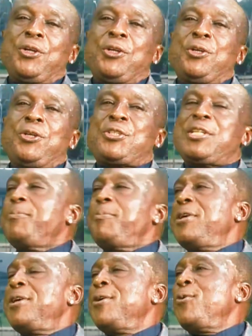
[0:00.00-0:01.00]
You see,
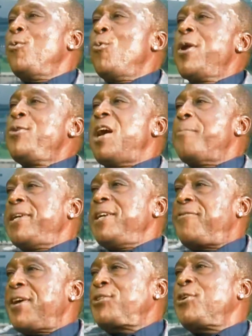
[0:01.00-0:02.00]
when you are
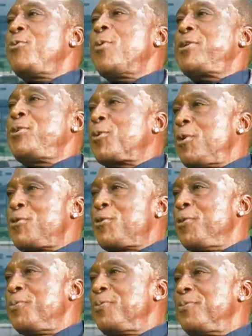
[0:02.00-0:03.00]
manufacturing what you
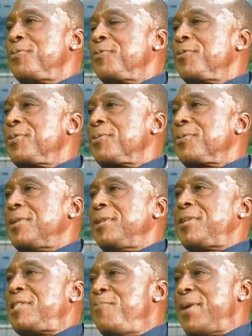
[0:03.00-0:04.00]
consume, it
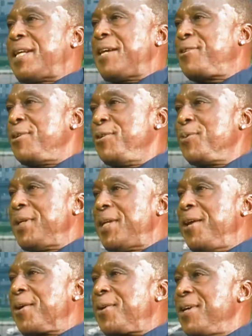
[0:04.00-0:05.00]
doesn't matter to you whether
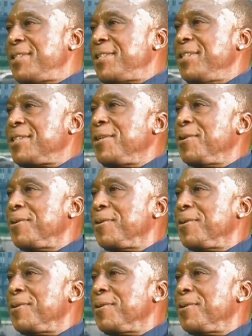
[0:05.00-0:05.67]
your currency is low